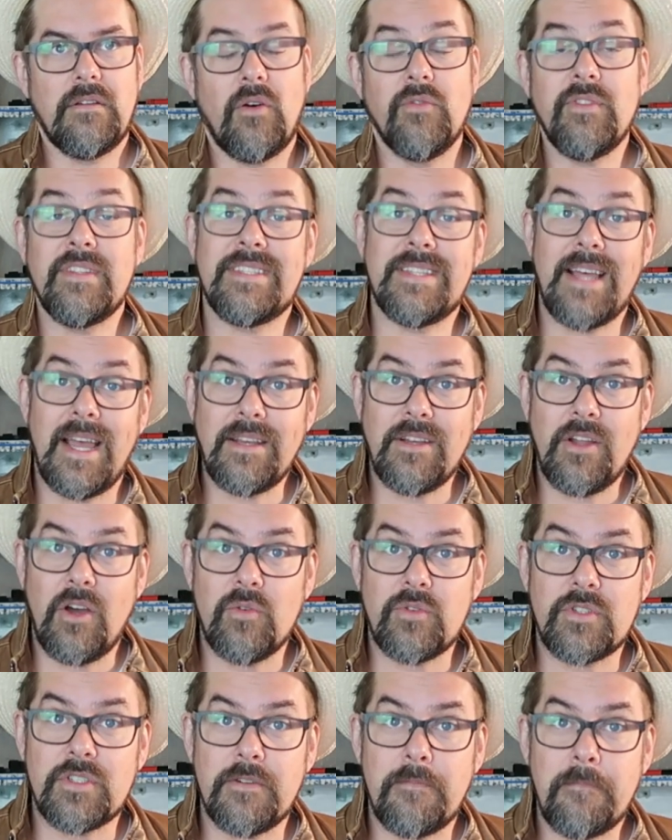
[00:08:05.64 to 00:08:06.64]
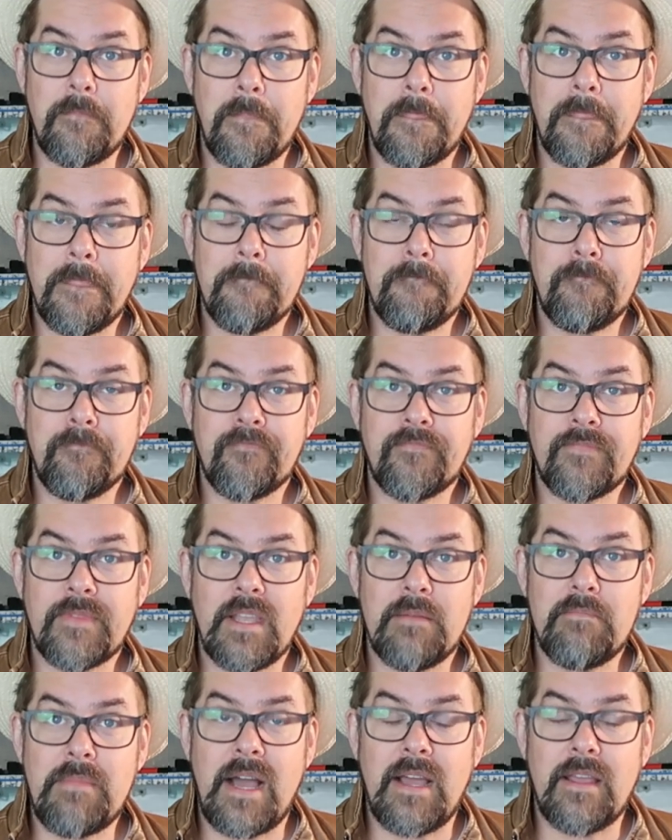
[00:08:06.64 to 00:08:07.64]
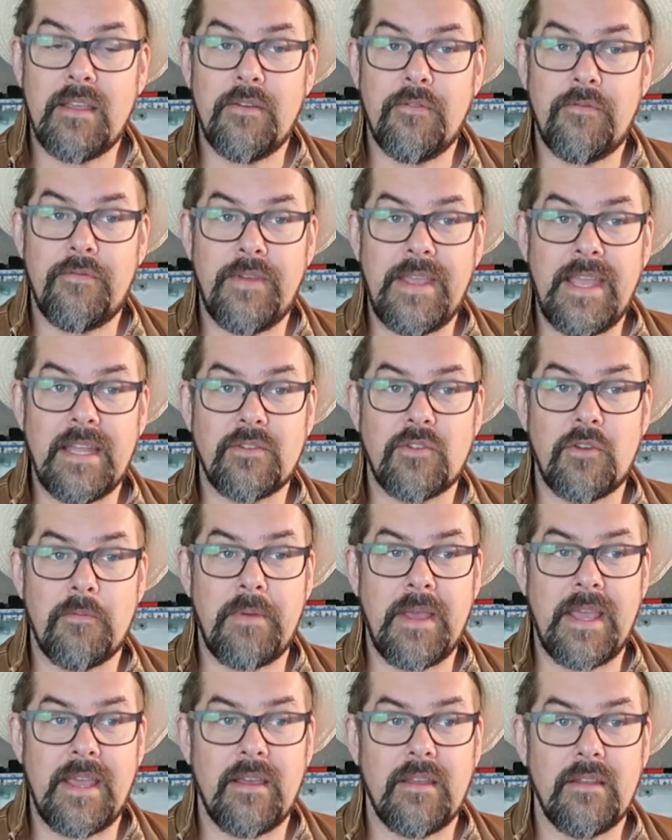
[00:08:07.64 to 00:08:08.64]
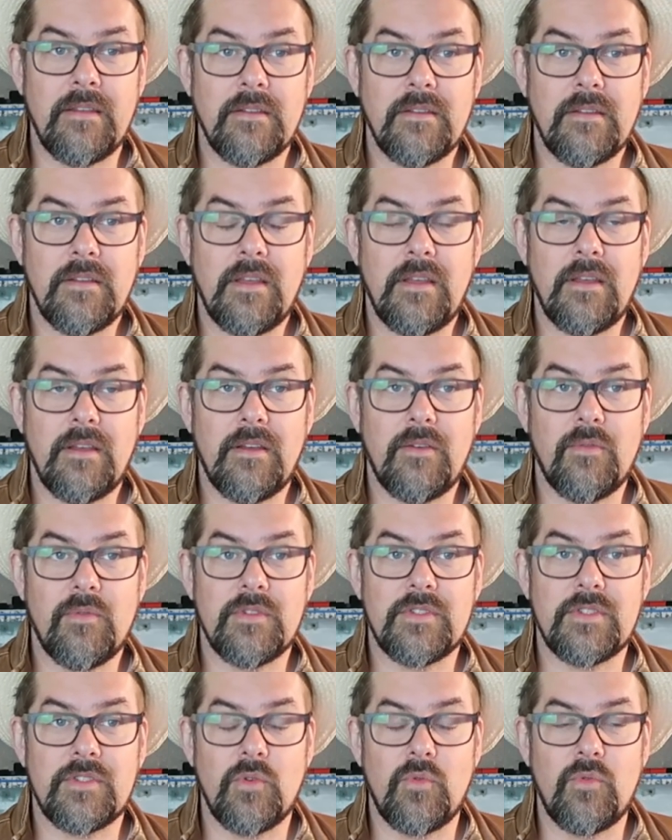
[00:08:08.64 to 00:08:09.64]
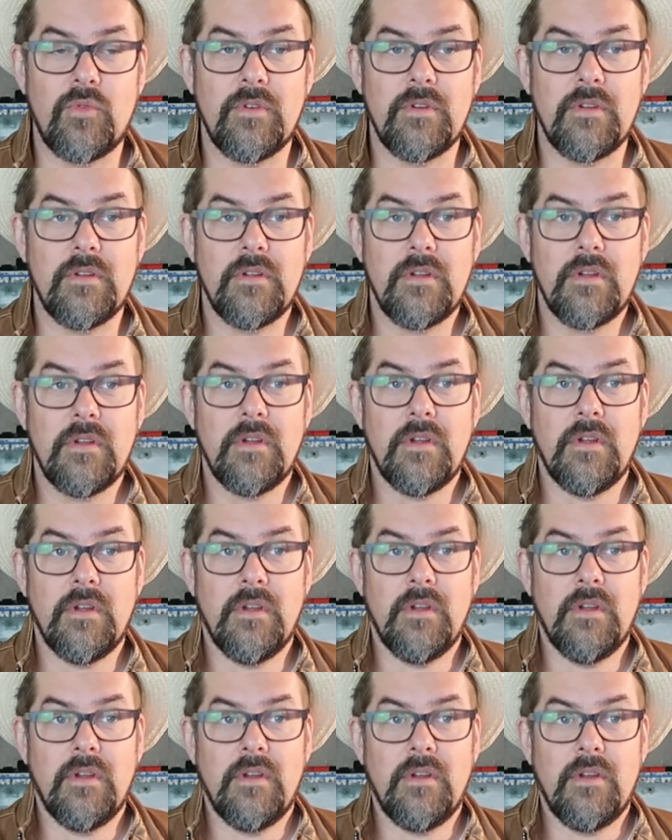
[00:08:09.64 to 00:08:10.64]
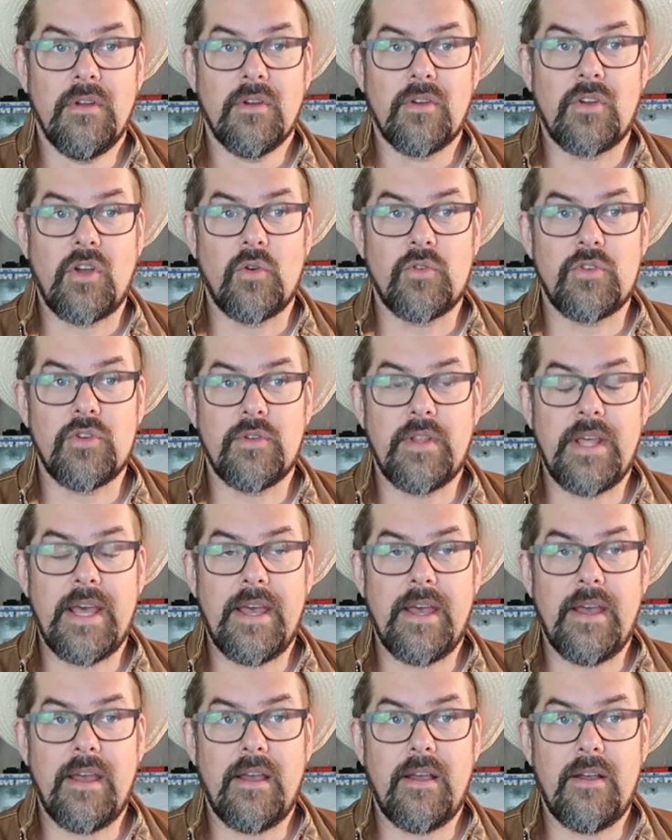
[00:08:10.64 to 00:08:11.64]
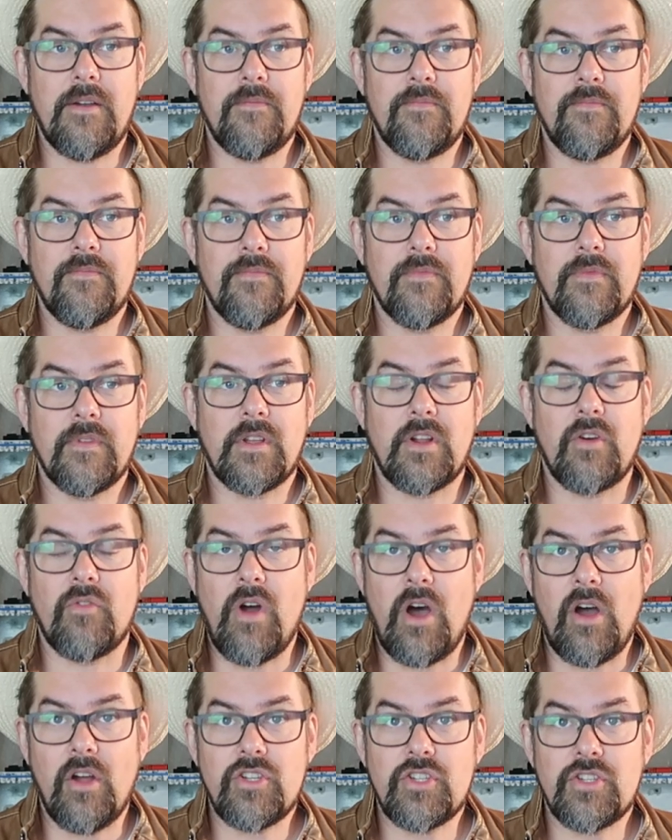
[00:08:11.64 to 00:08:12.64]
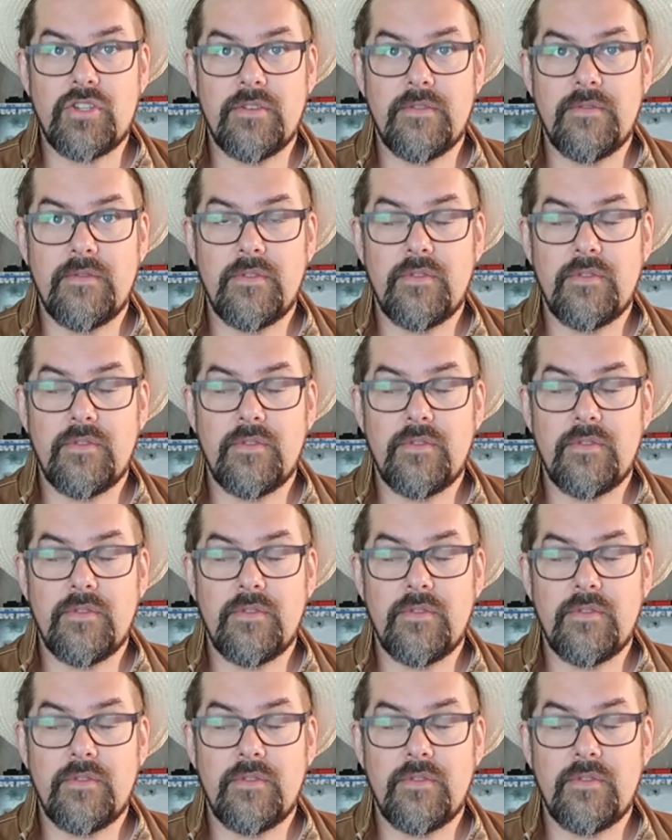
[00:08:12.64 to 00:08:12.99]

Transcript: On the side note, my Fiat Coupe will soon go to the garage,